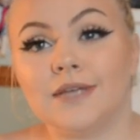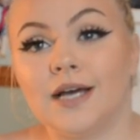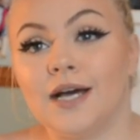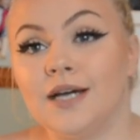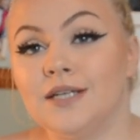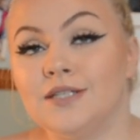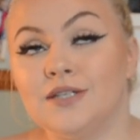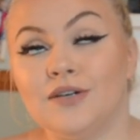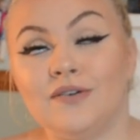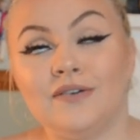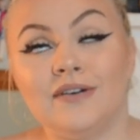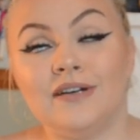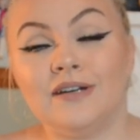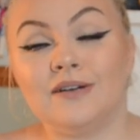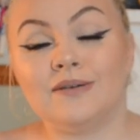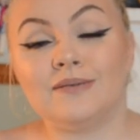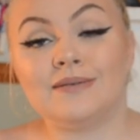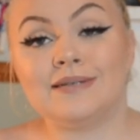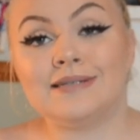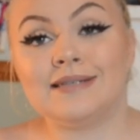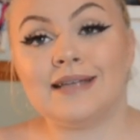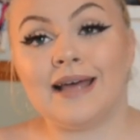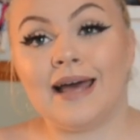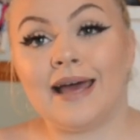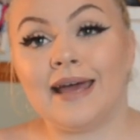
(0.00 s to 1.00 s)
I don't really know
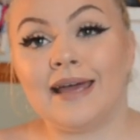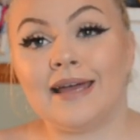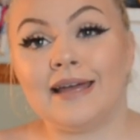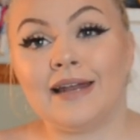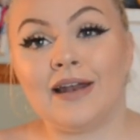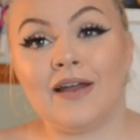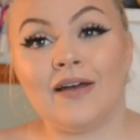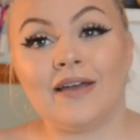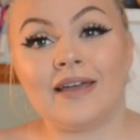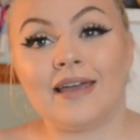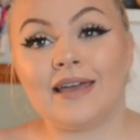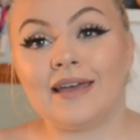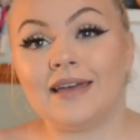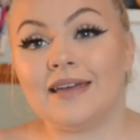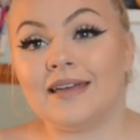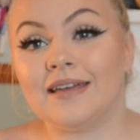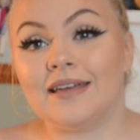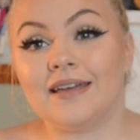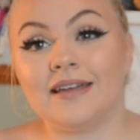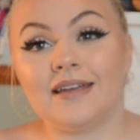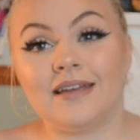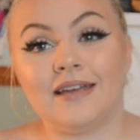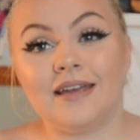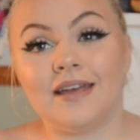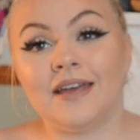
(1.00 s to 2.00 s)
what to say. Like,
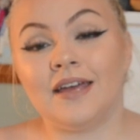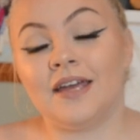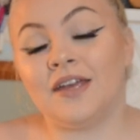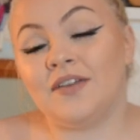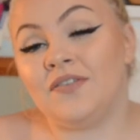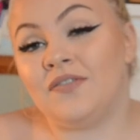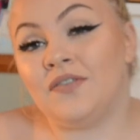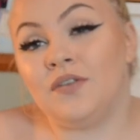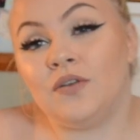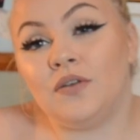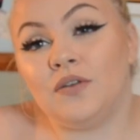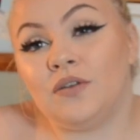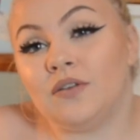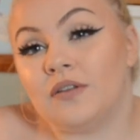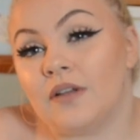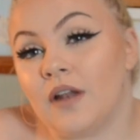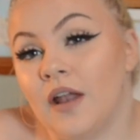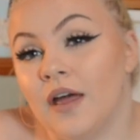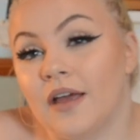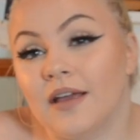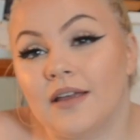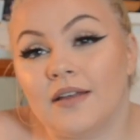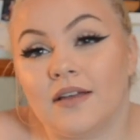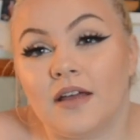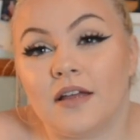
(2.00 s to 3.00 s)
if you,
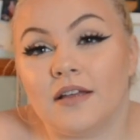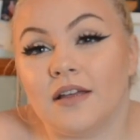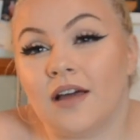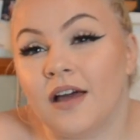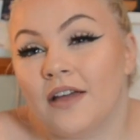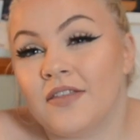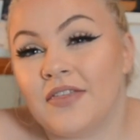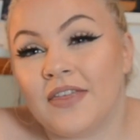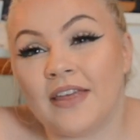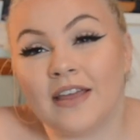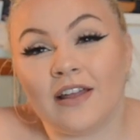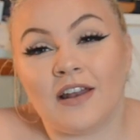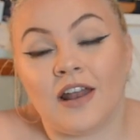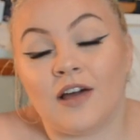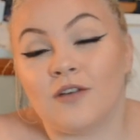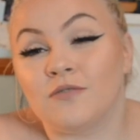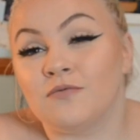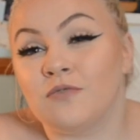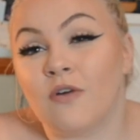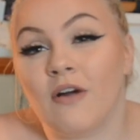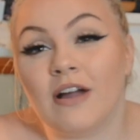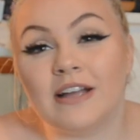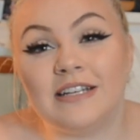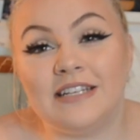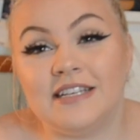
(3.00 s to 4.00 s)
like, I think,
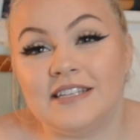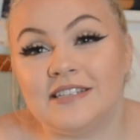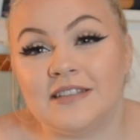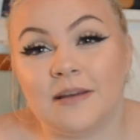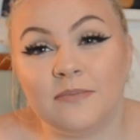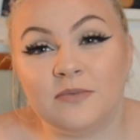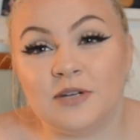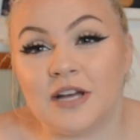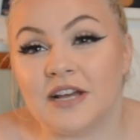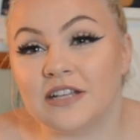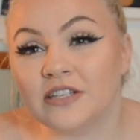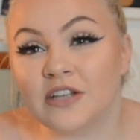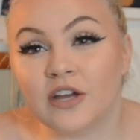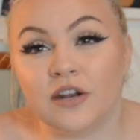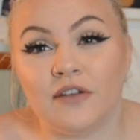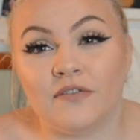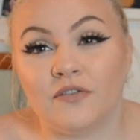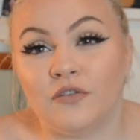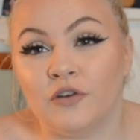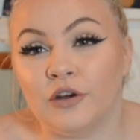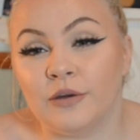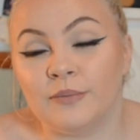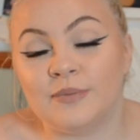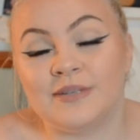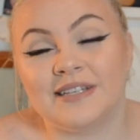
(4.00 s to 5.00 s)
like, writing subjects kind
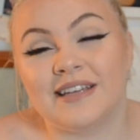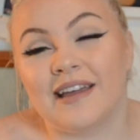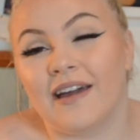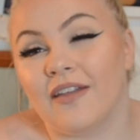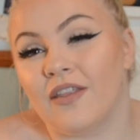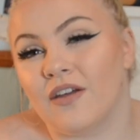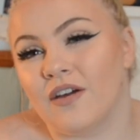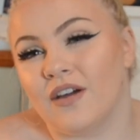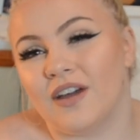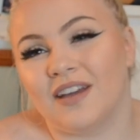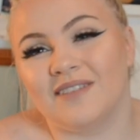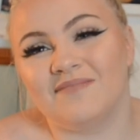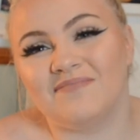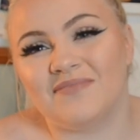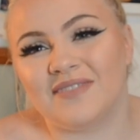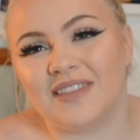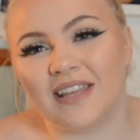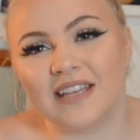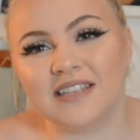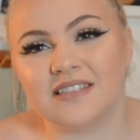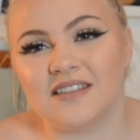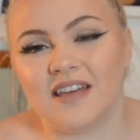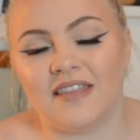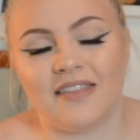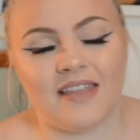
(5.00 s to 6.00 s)
of group together and
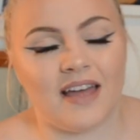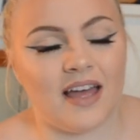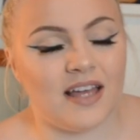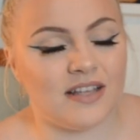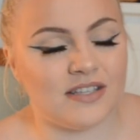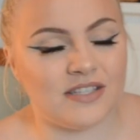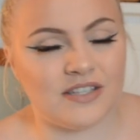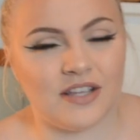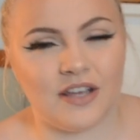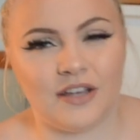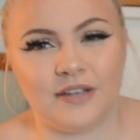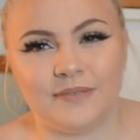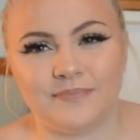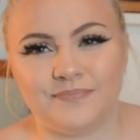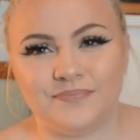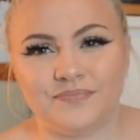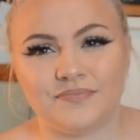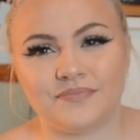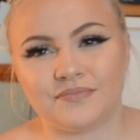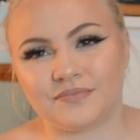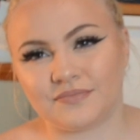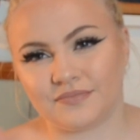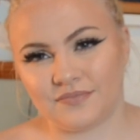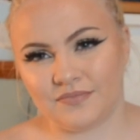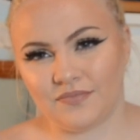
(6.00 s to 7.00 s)
things like that, so
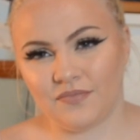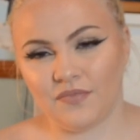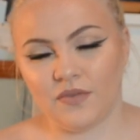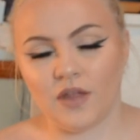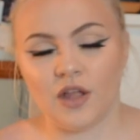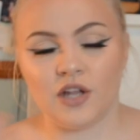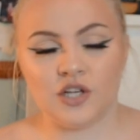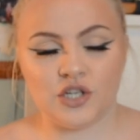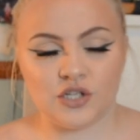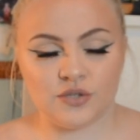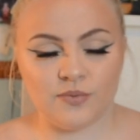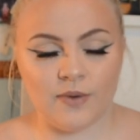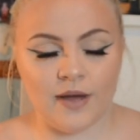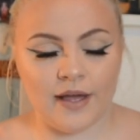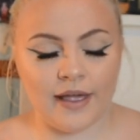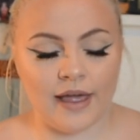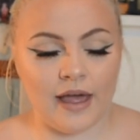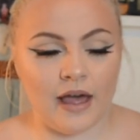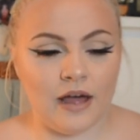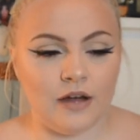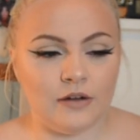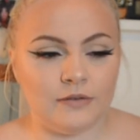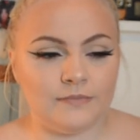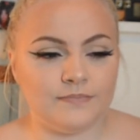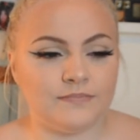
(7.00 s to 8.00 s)
just work
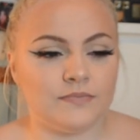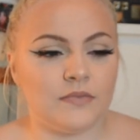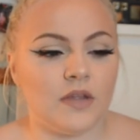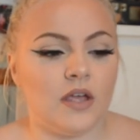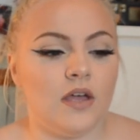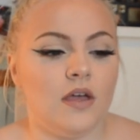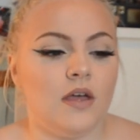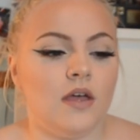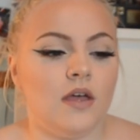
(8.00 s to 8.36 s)
it out.